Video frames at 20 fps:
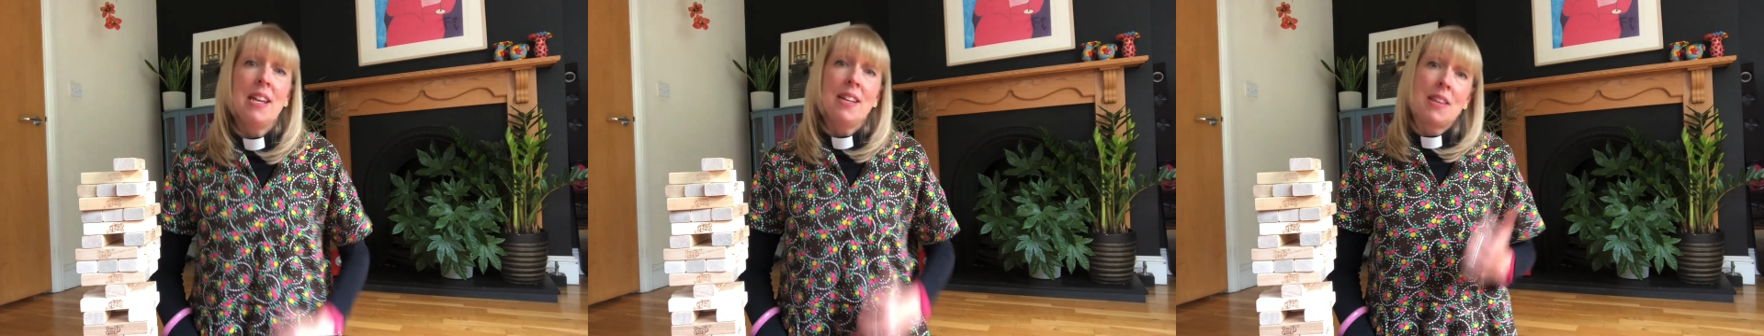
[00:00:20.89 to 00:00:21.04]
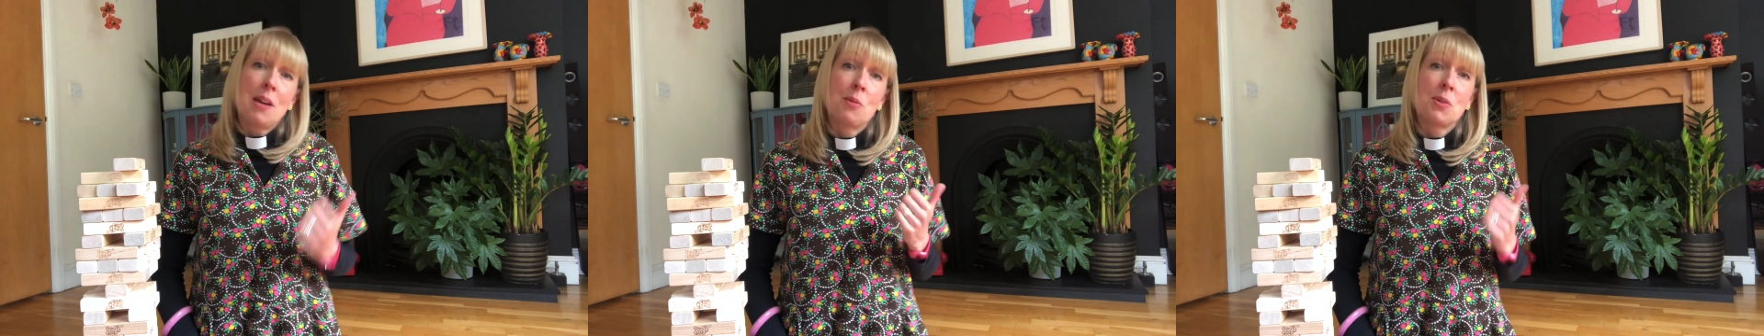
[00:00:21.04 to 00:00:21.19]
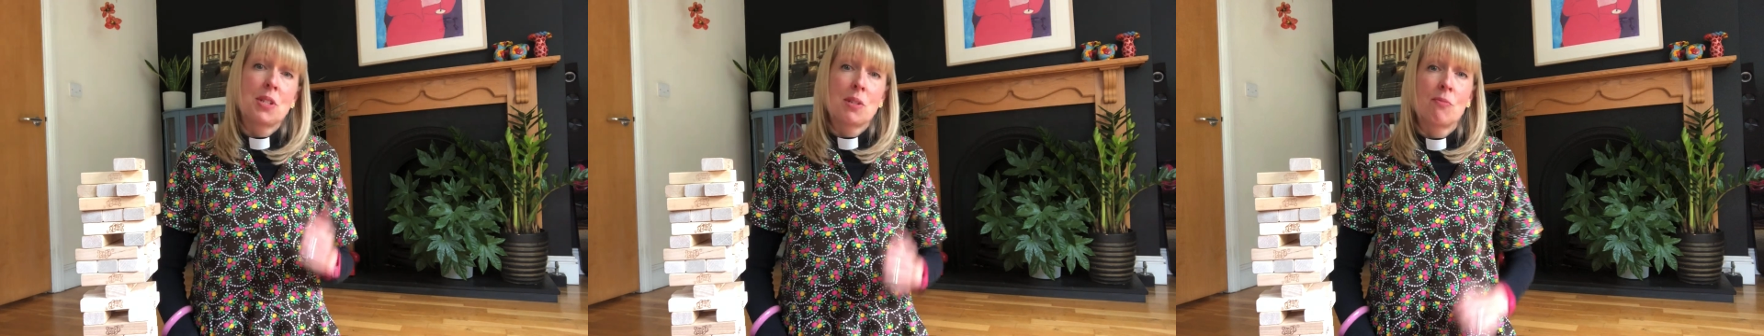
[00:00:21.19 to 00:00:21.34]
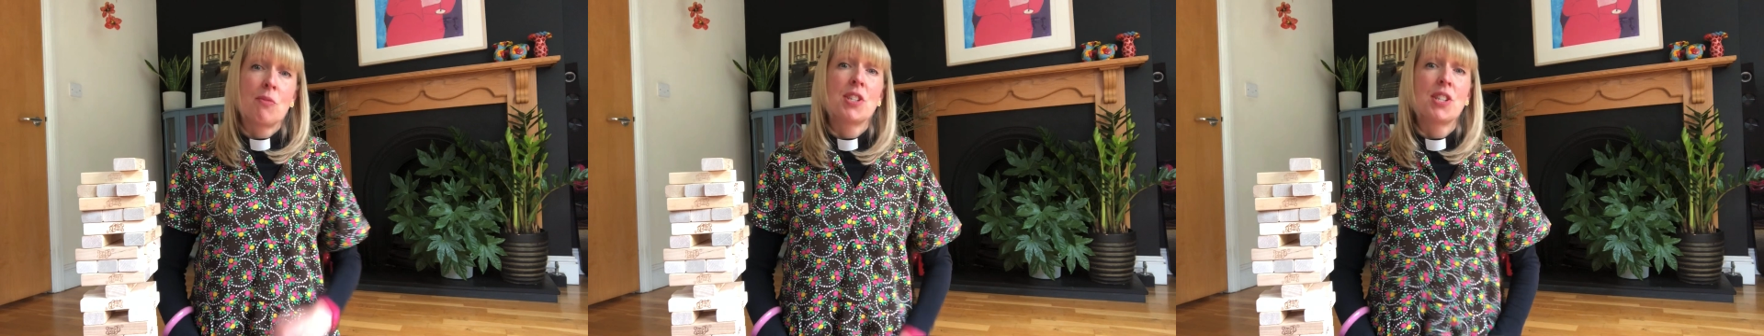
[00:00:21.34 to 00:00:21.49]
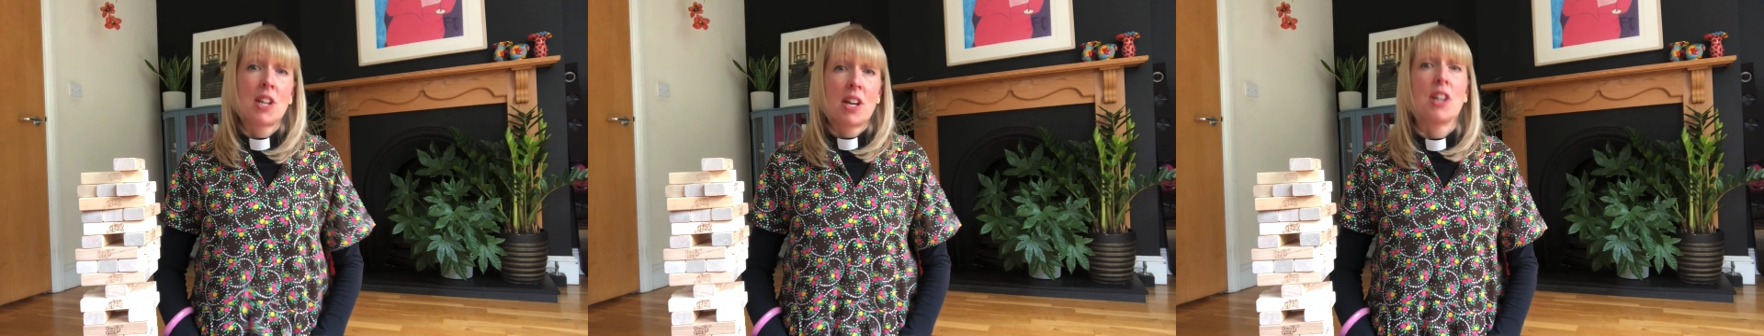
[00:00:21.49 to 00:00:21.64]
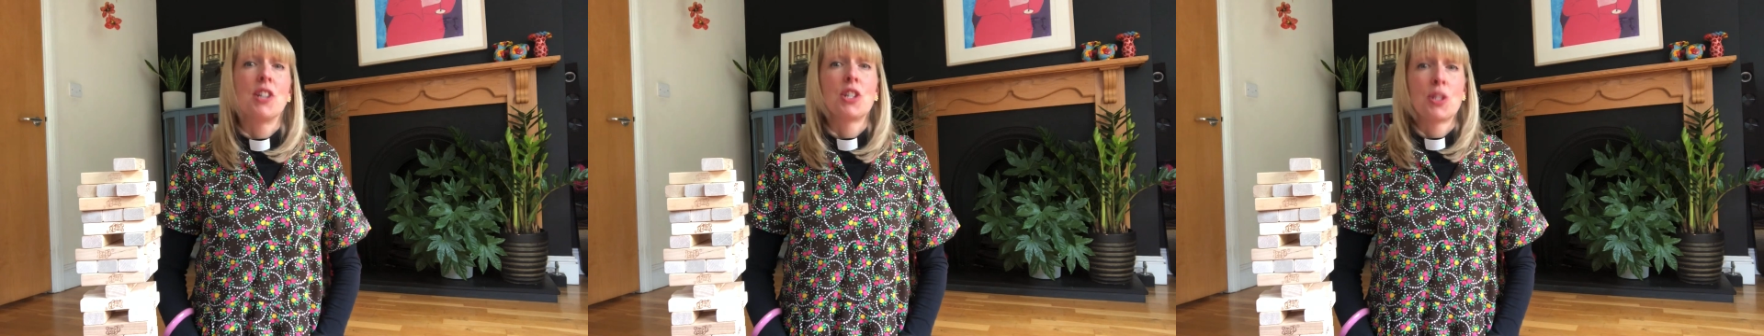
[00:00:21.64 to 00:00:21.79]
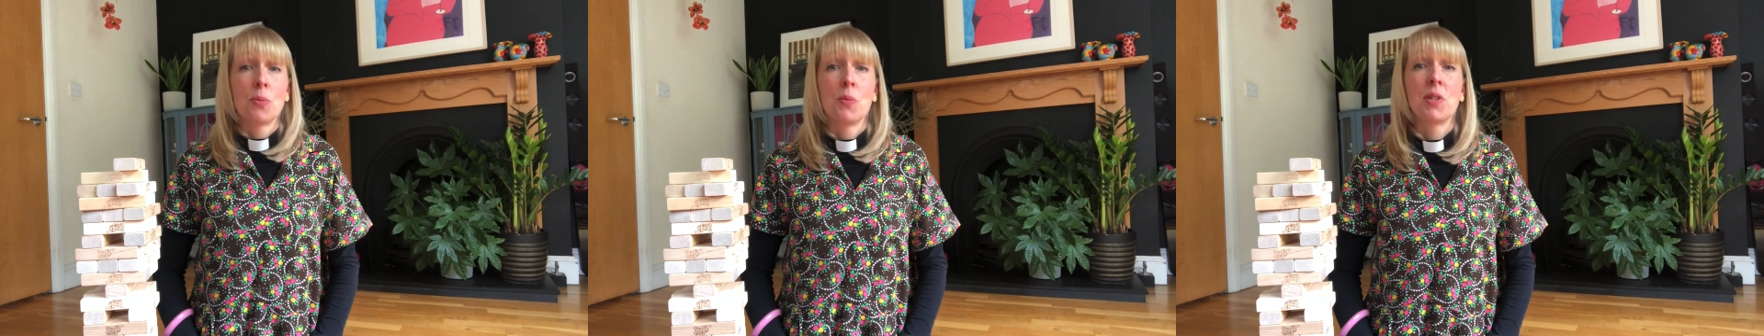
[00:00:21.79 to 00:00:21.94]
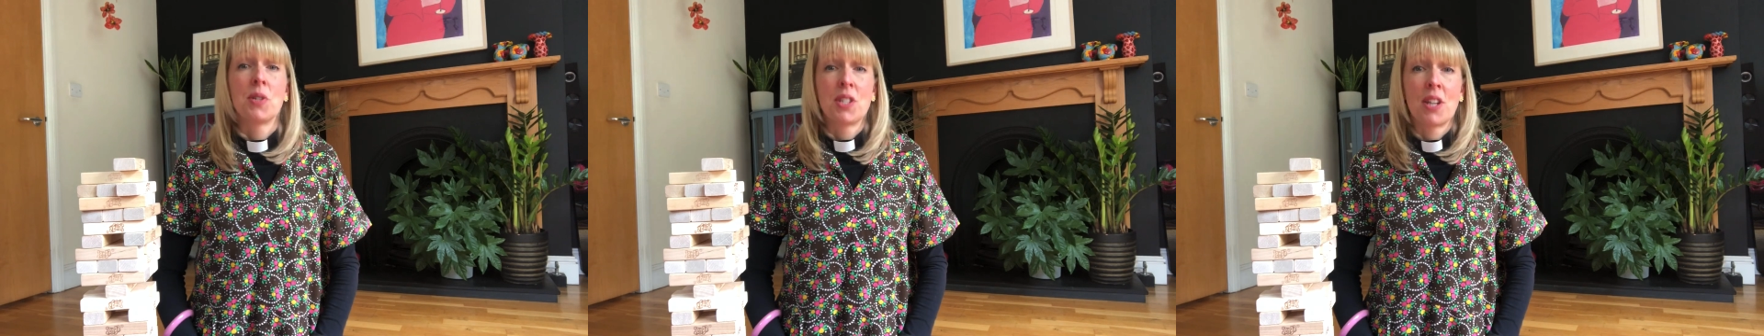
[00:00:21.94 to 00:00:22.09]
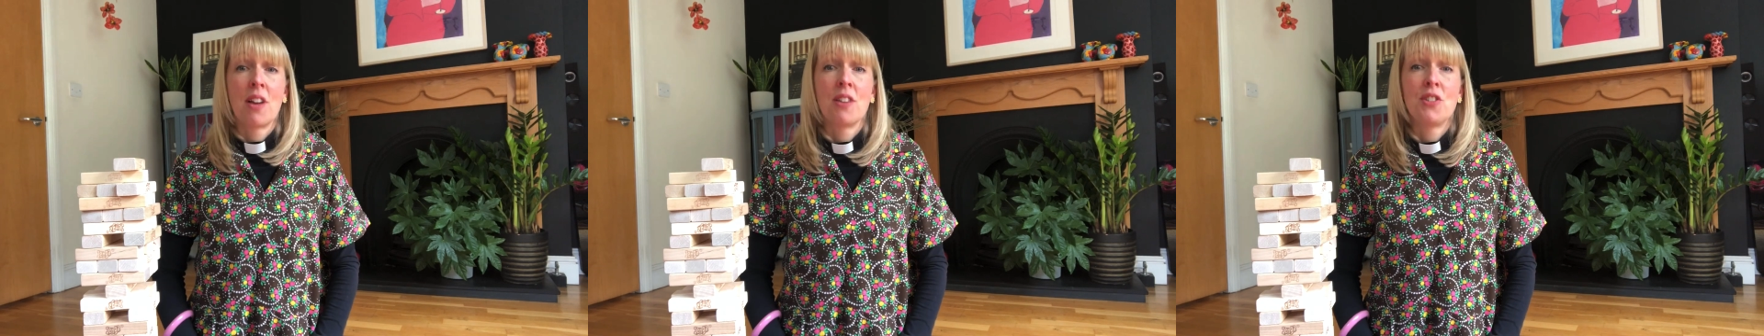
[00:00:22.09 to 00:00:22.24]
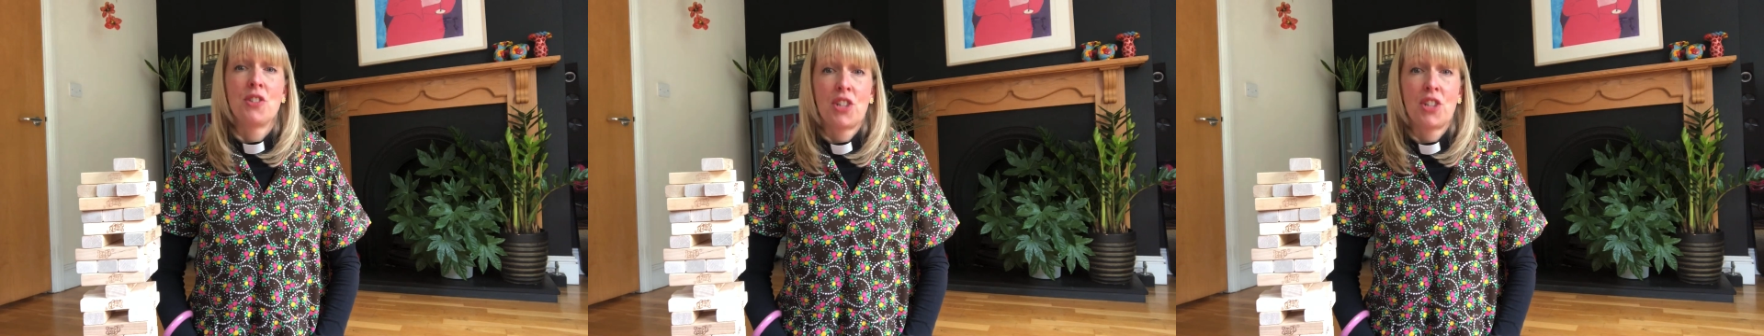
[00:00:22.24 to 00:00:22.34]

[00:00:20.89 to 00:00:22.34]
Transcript: There was some research that was done